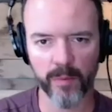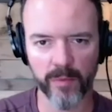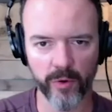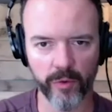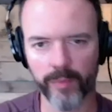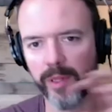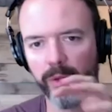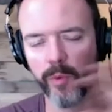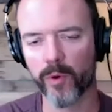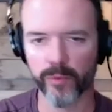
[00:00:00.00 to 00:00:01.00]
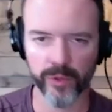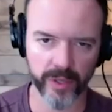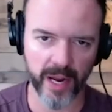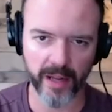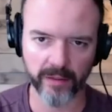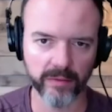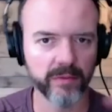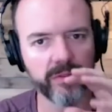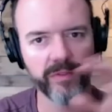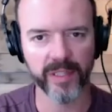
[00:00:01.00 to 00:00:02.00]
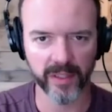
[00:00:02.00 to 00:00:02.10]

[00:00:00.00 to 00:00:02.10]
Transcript: move, but the rooms are not physically